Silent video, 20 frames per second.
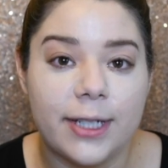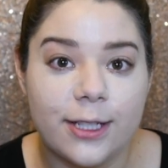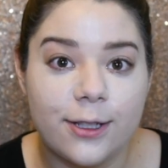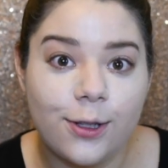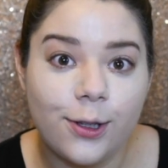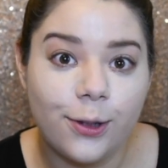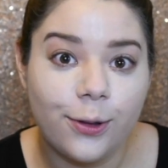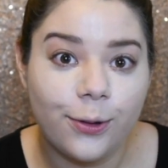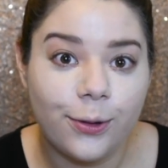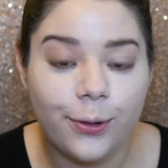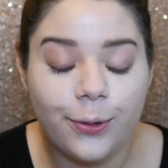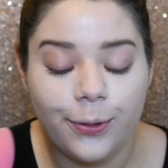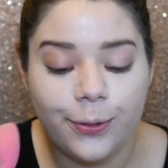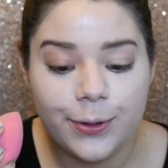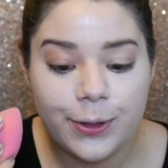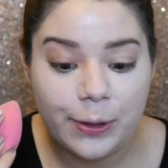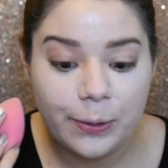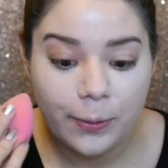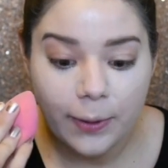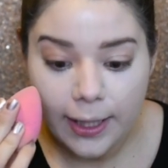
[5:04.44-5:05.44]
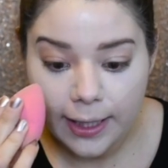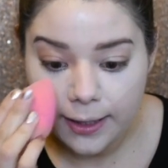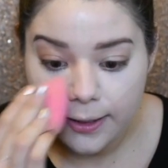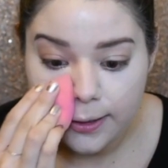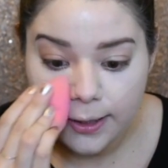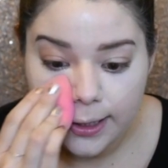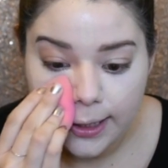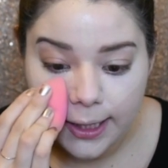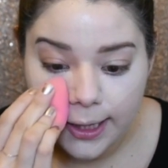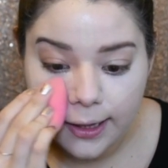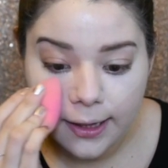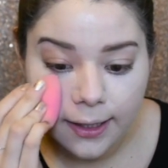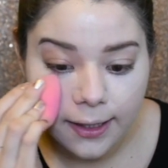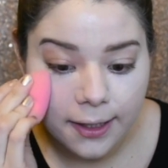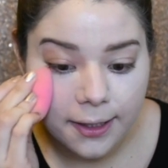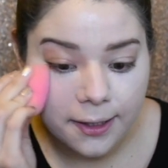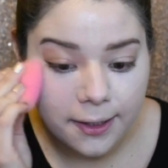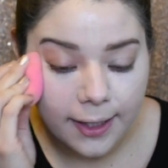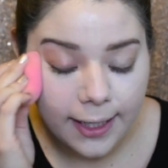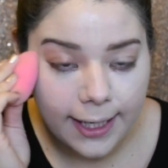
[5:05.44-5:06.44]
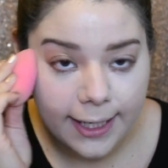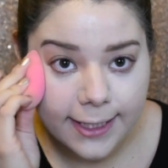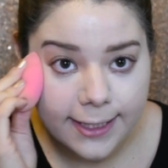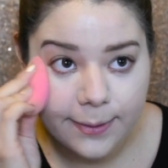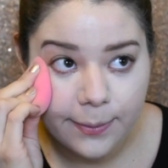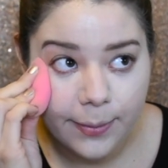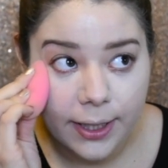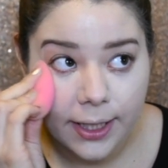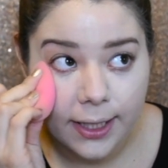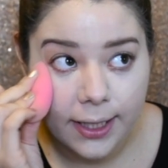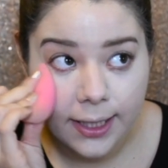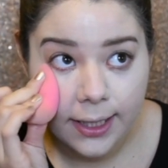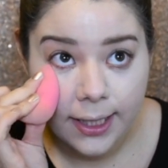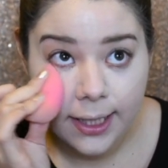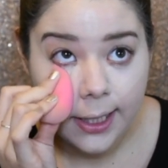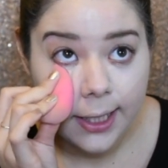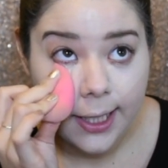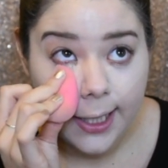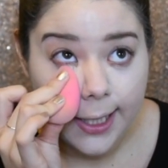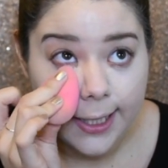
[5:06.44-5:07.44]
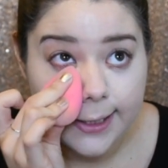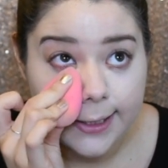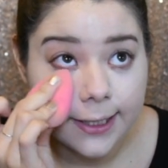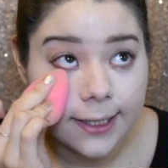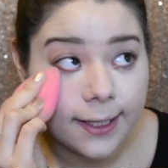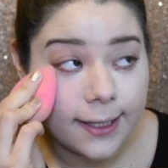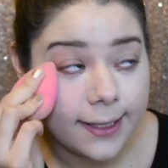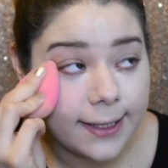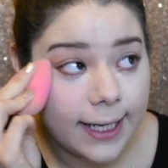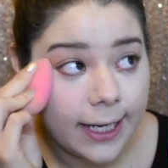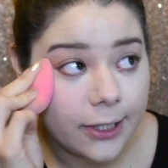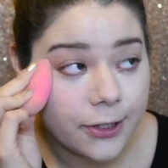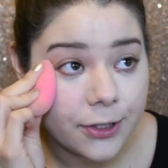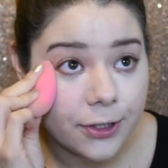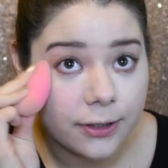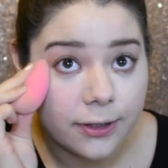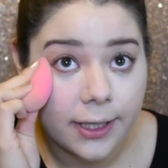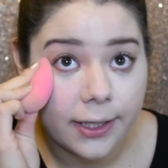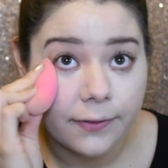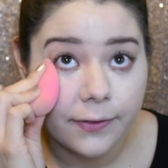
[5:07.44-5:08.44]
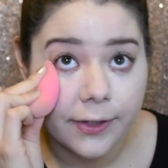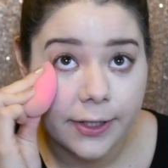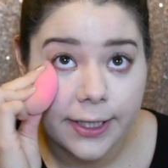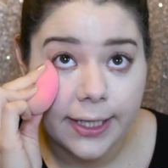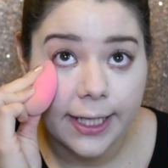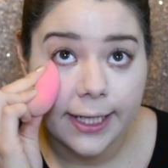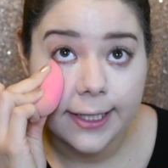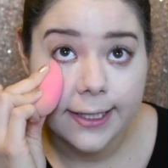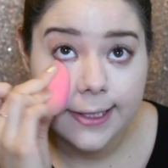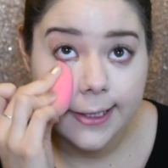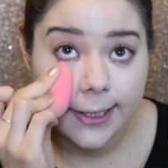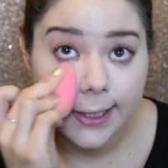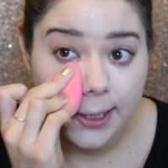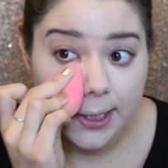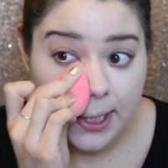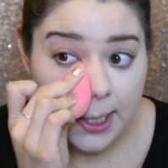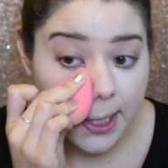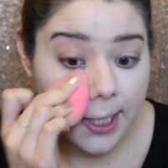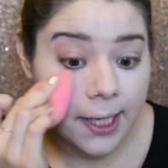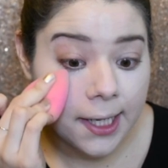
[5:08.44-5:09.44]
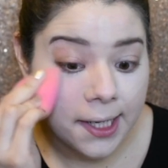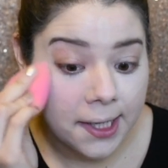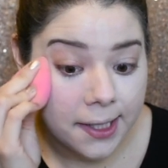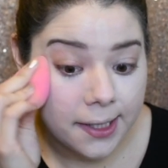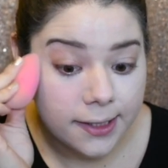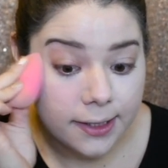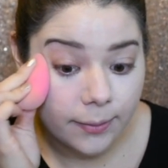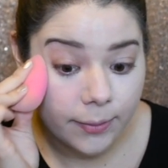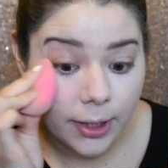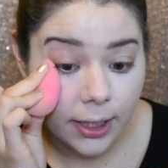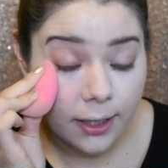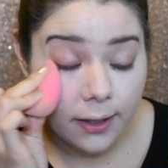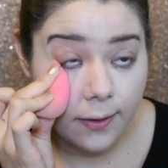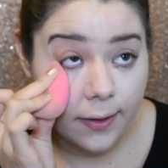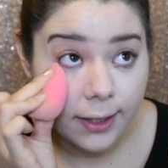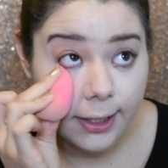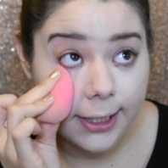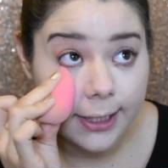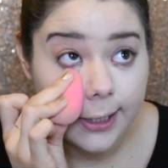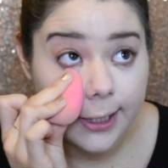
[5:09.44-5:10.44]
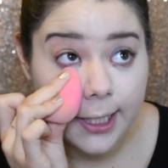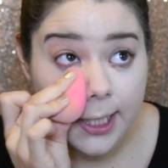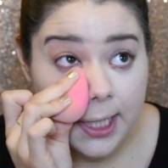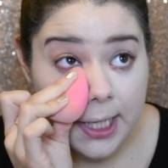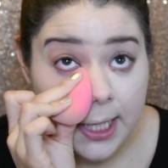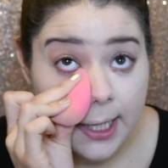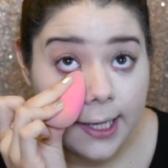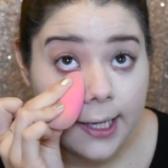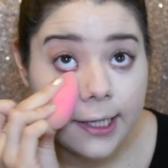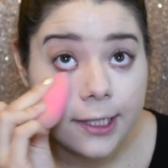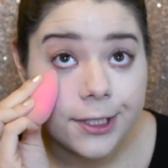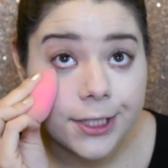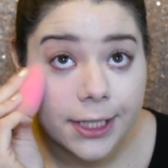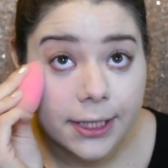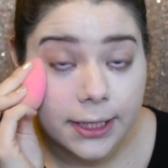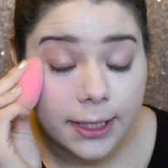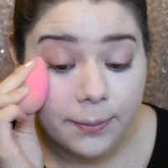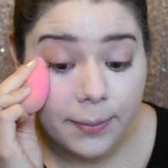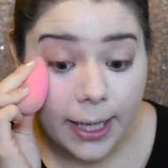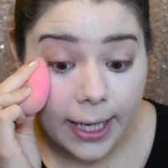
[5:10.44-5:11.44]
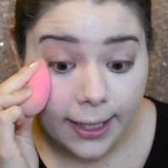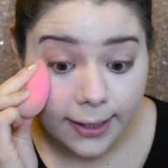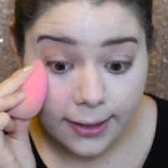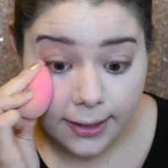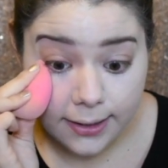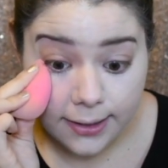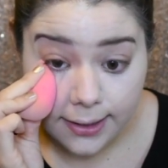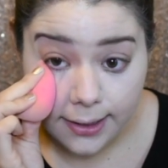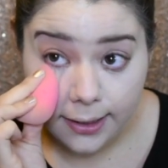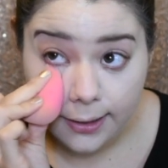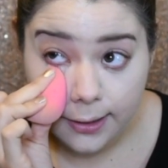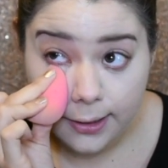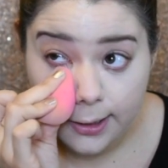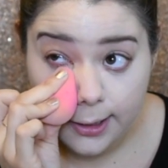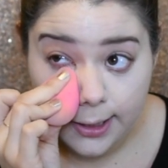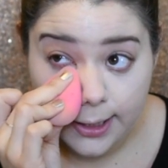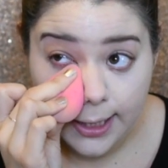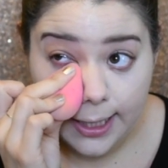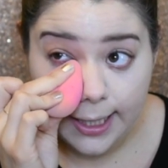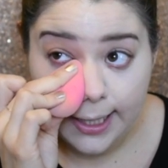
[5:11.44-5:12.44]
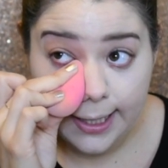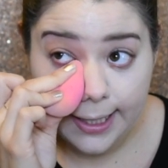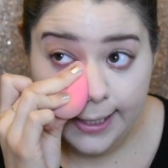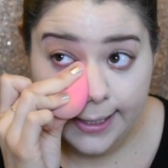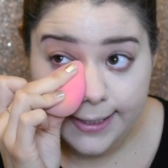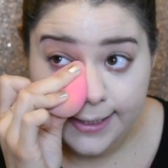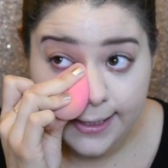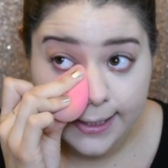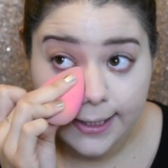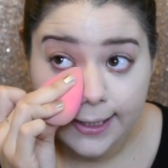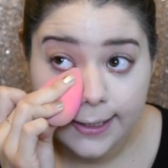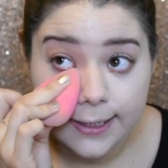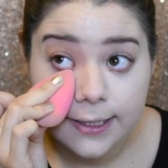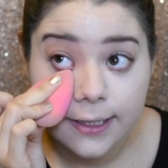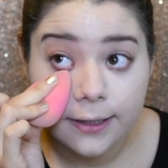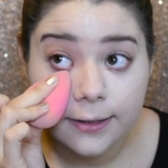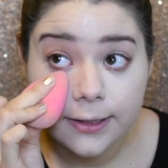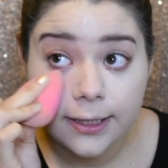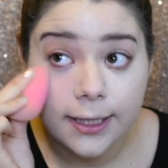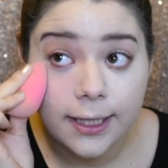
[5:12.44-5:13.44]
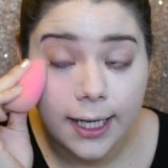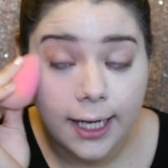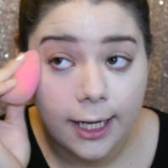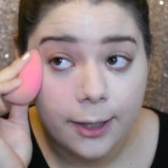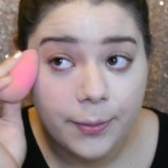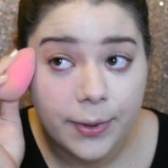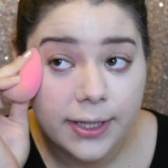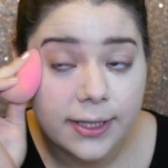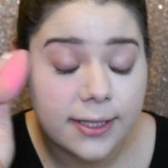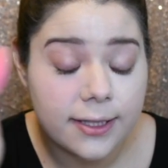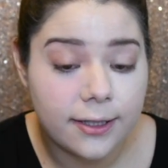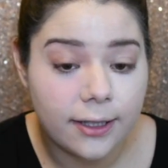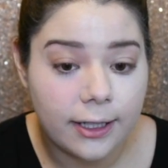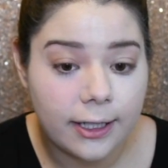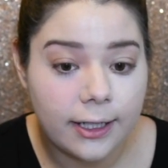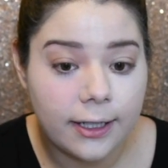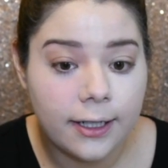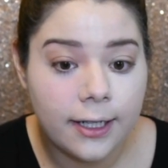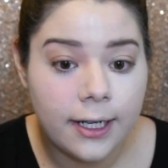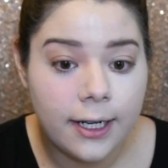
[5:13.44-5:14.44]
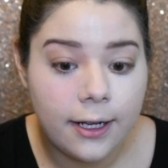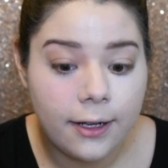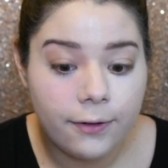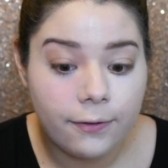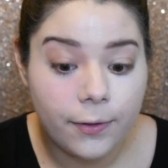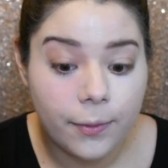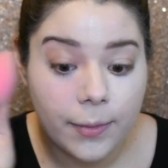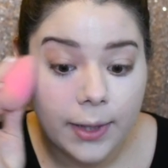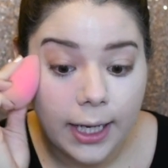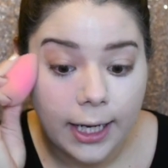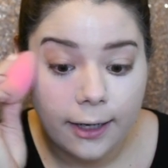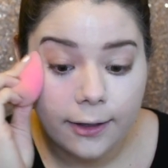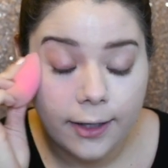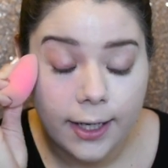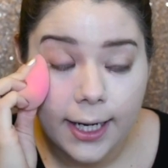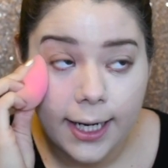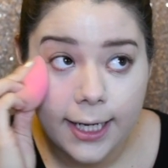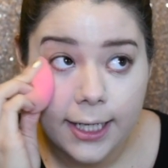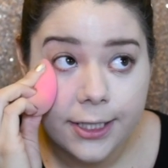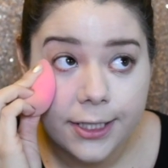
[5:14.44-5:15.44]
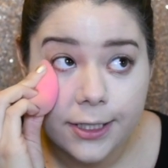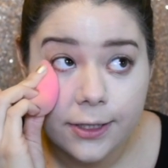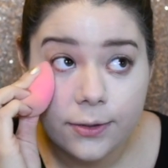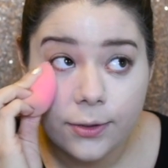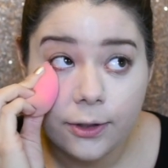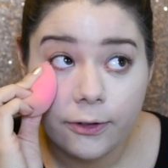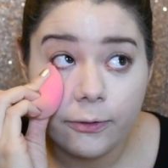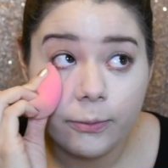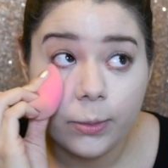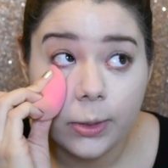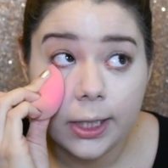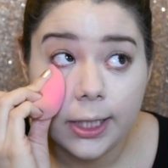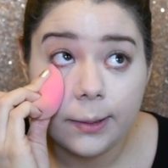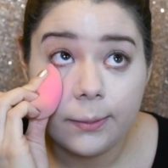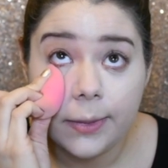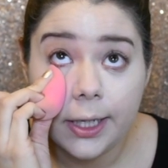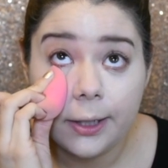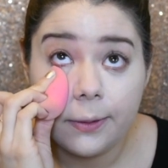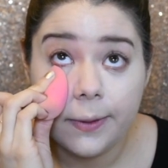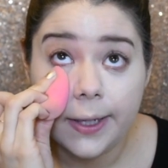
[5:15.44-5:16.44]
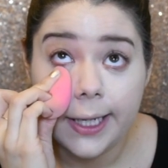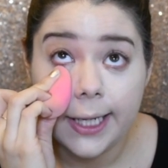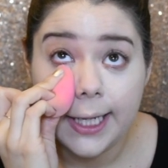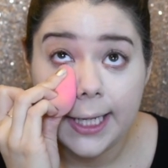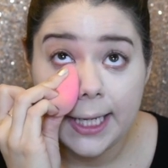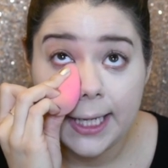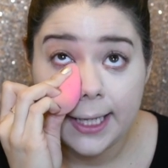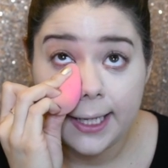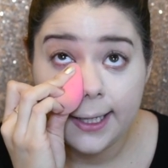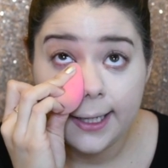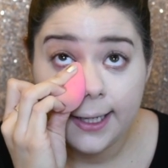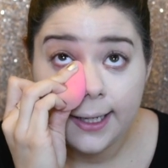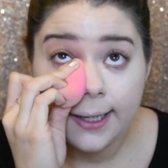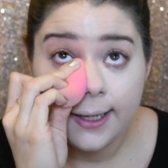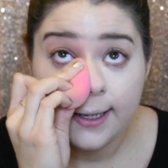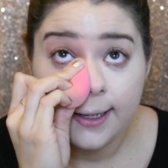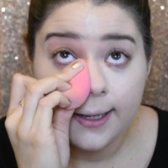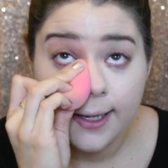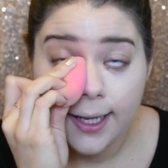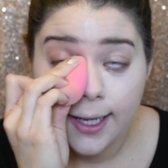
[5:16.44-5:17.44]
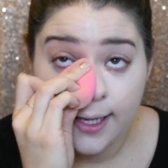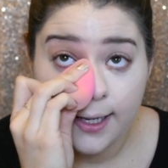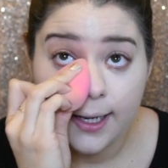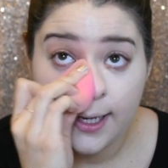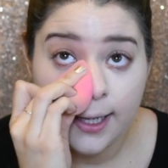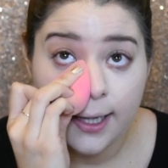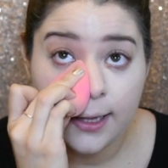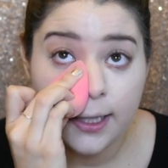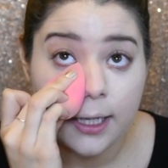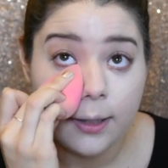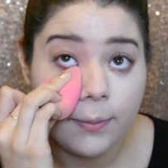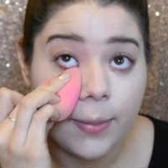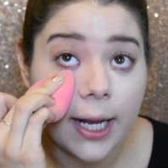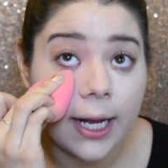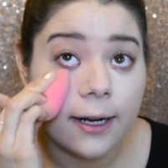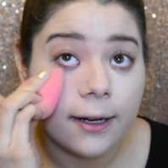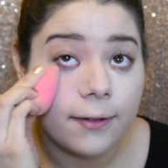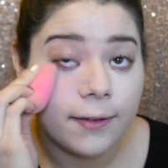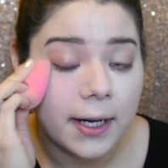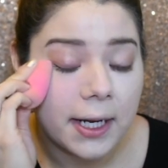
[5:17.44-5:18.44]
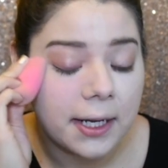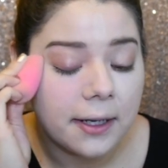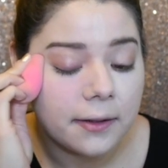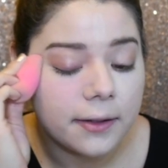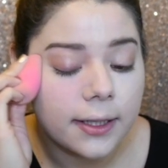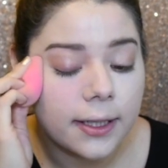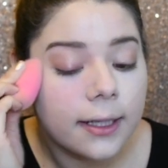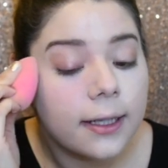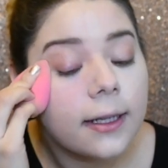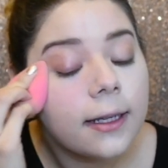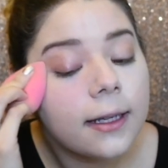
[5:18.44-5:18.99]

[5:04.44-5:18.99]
me too bright underneath the under eyes, but it's a good natural everyday concealer. So I'm going to go ahead and gently pat this in underneath the eyes, and I like to look up and start from the outer edge and sort of blend my way in and then back around.